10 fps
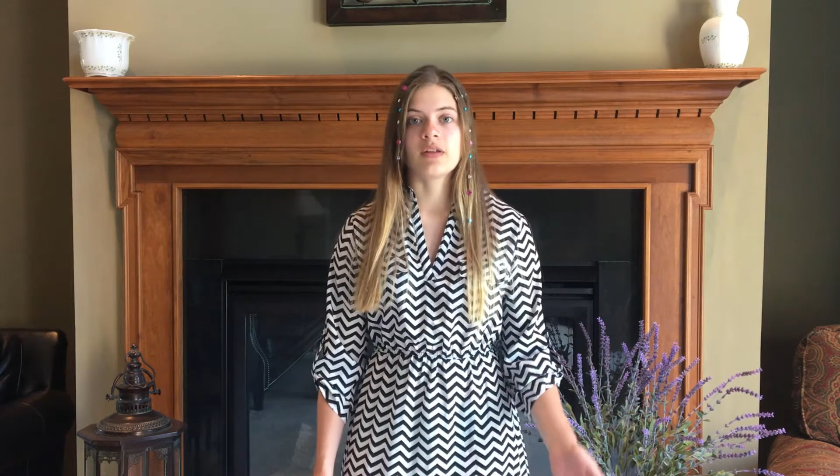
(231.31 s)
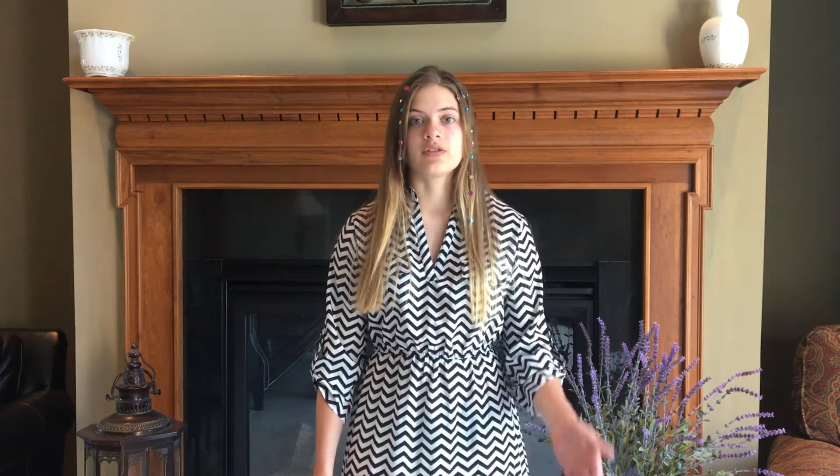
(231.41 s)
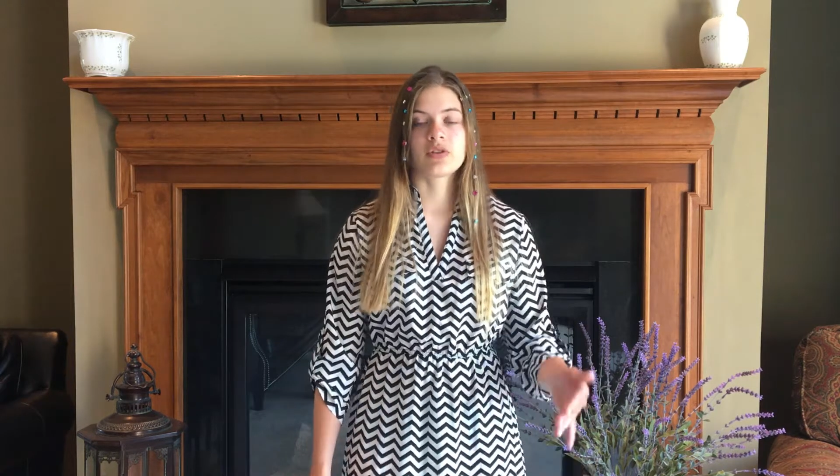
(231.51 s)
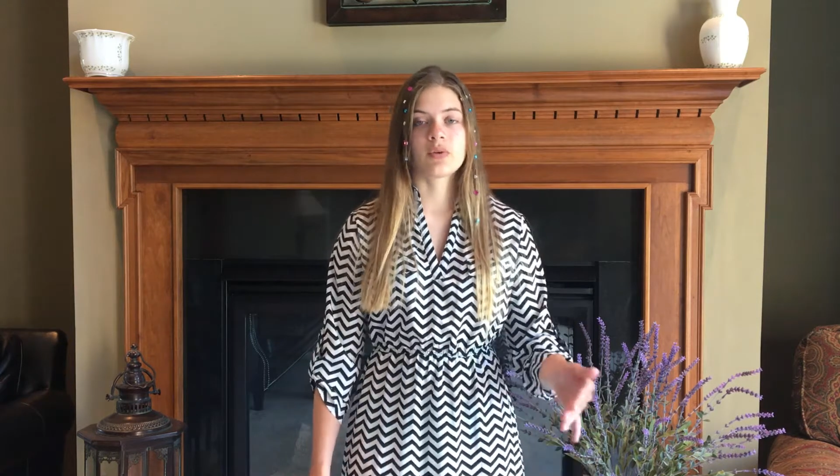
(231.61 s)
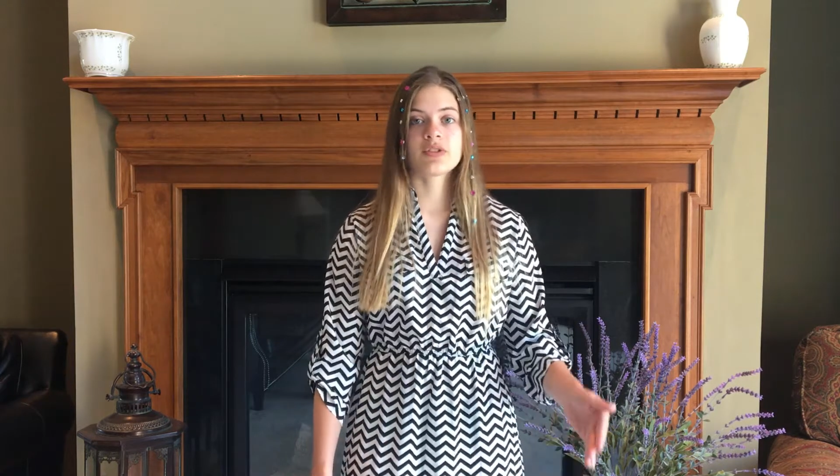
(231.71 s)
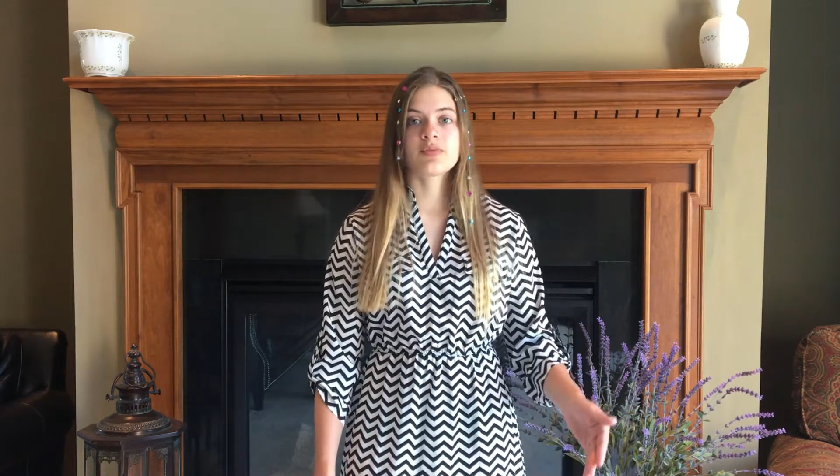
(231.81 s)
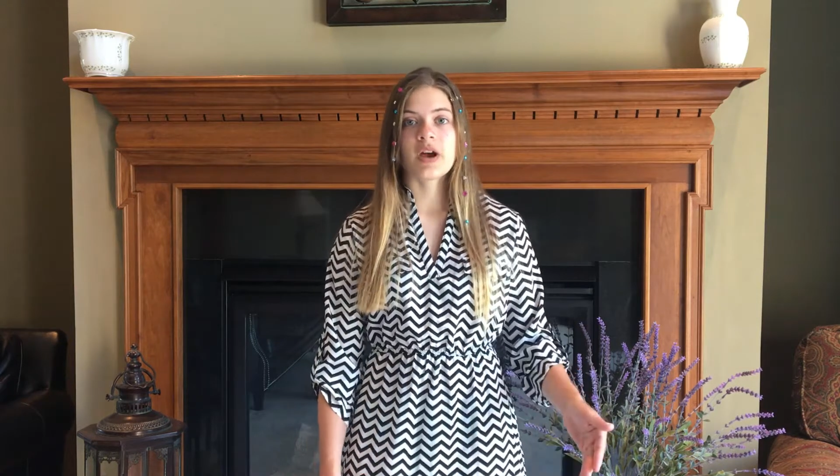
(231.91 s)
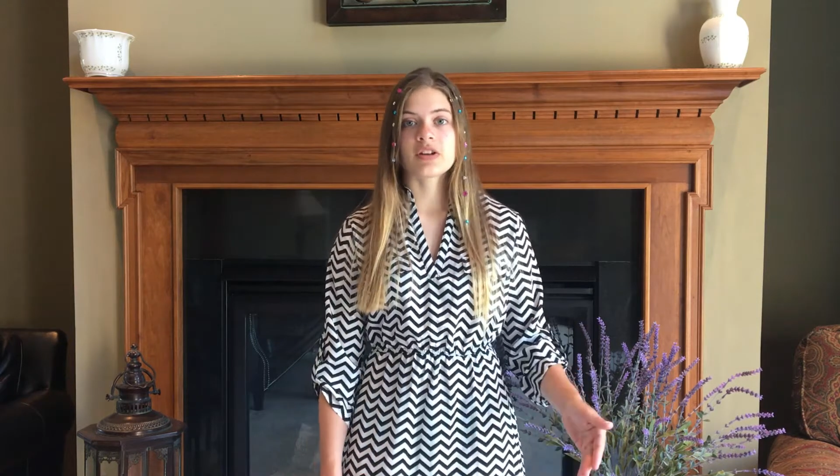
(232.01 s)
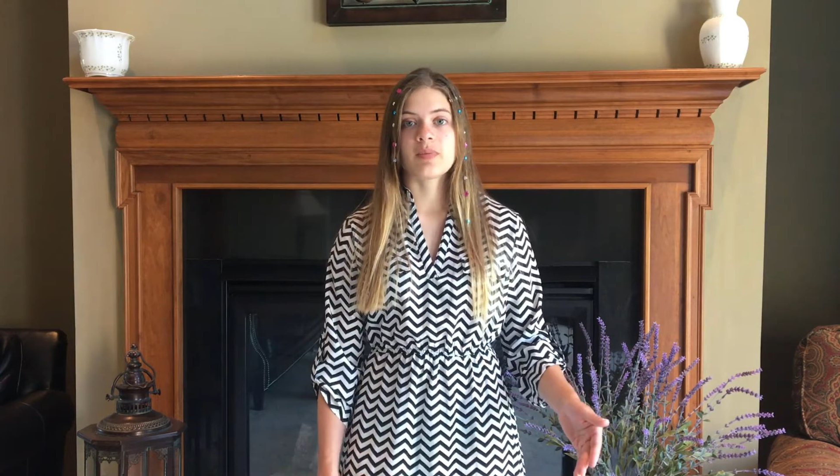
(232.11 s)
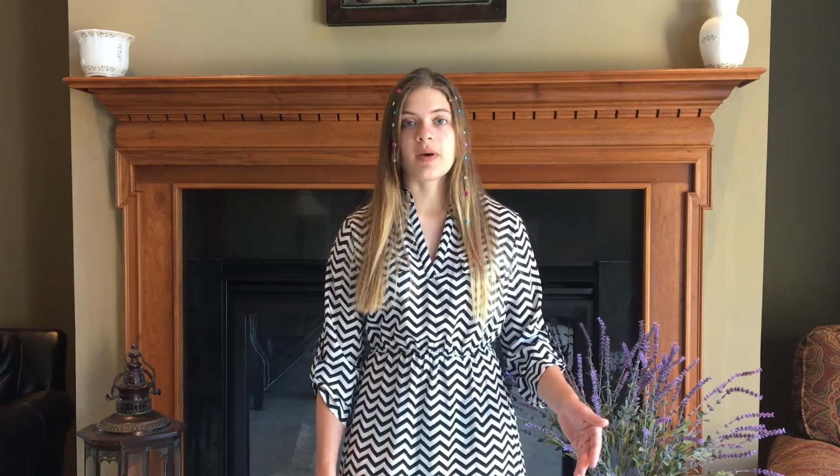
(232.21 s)
So I went
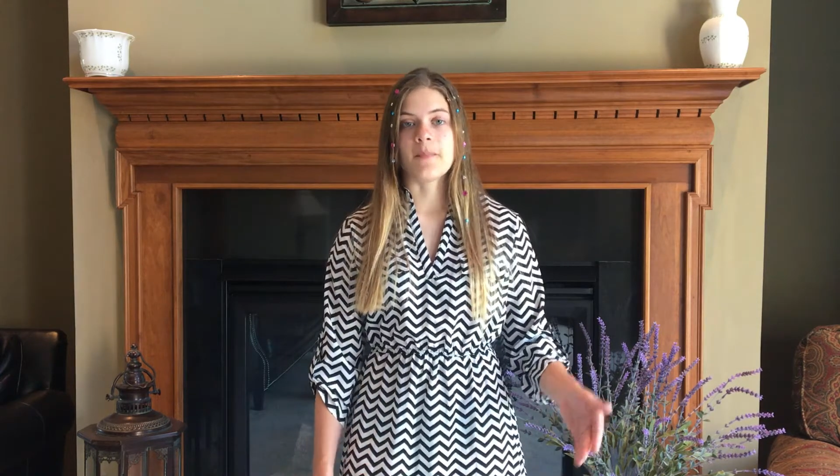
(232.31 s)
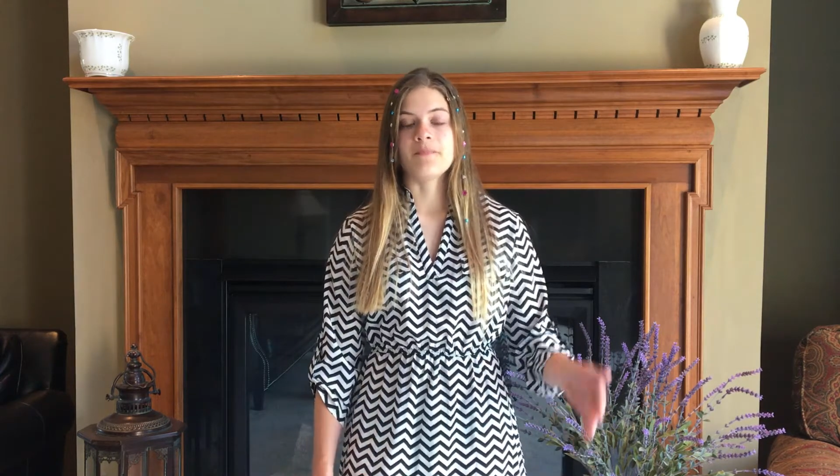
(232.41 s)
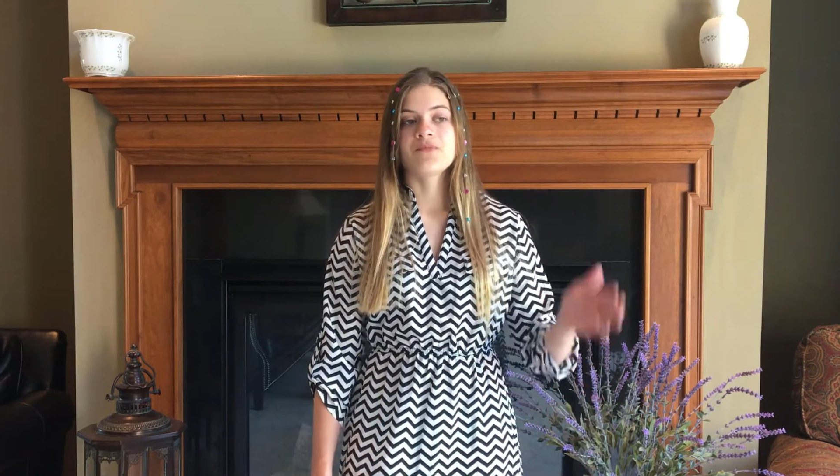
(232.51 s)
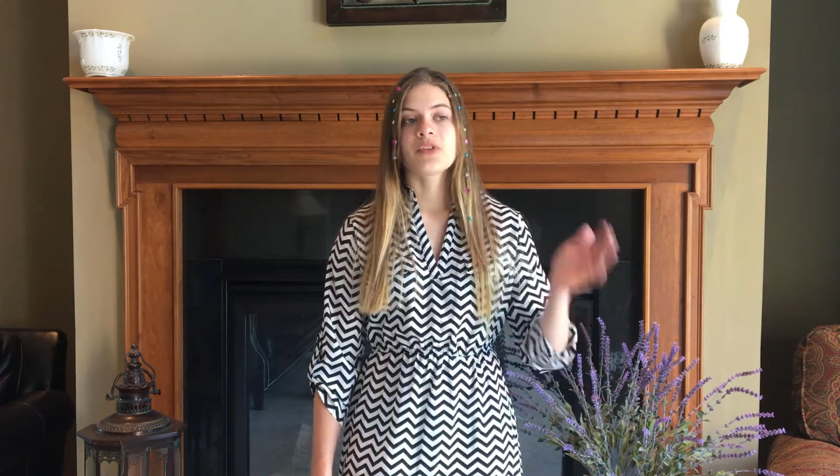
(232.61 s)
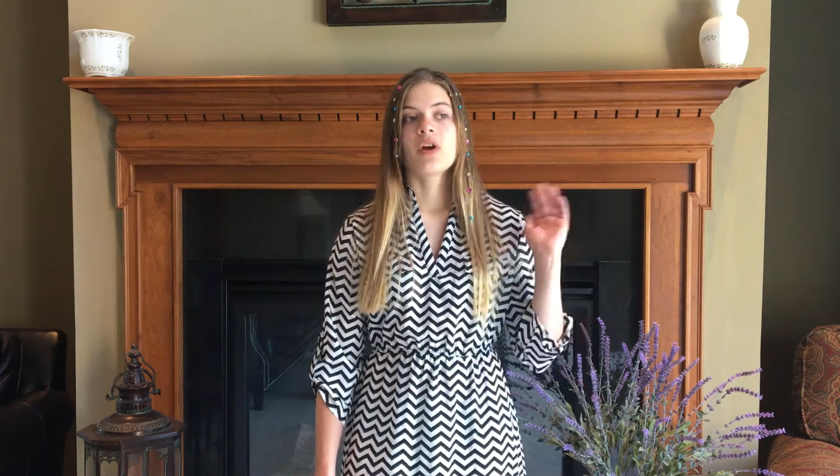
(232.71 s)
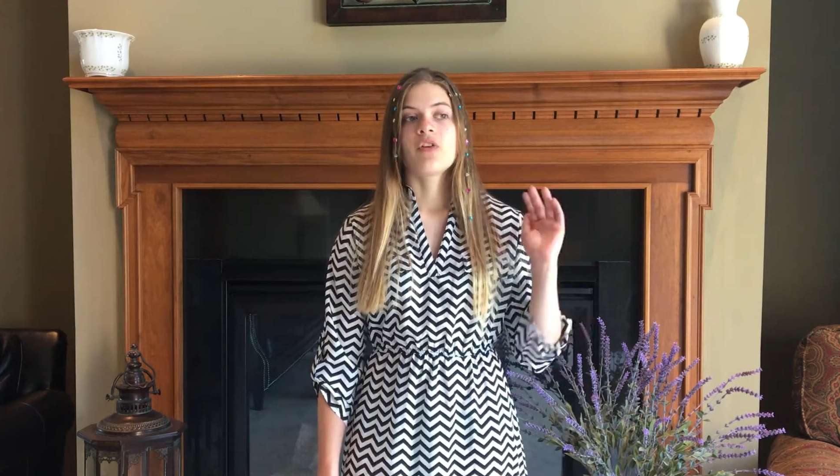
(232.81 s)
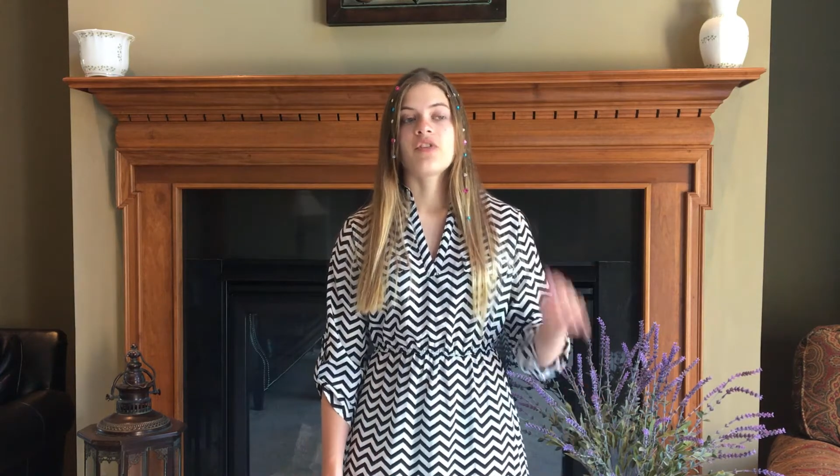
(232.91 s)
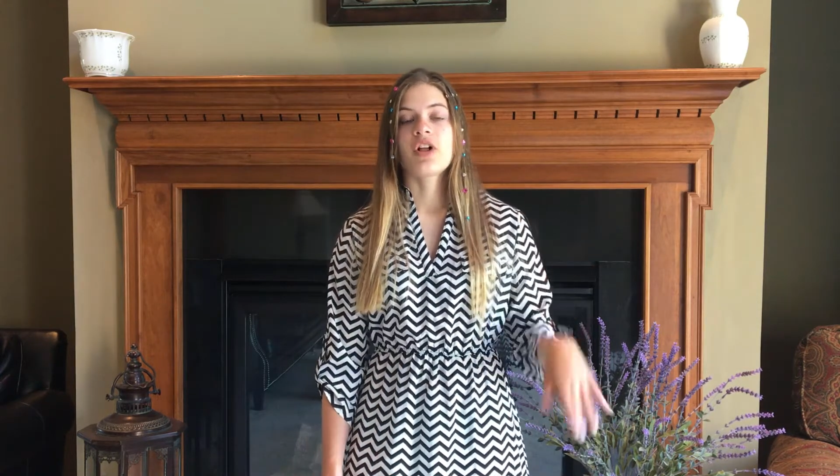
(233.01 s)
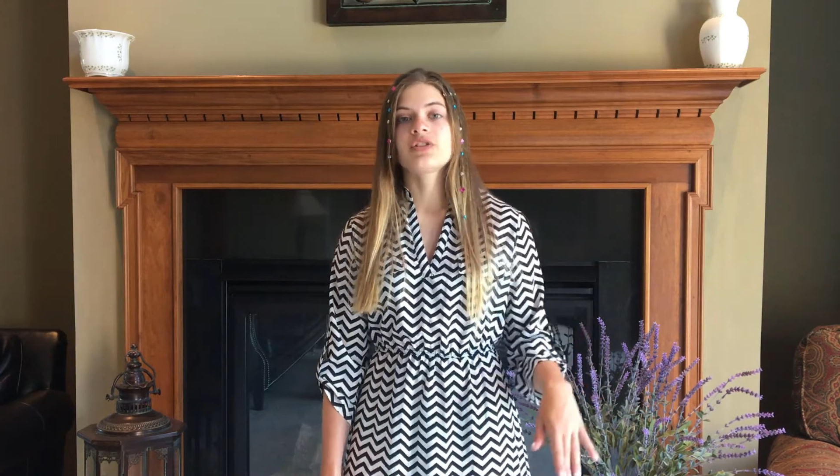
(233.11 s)
back to bed, fell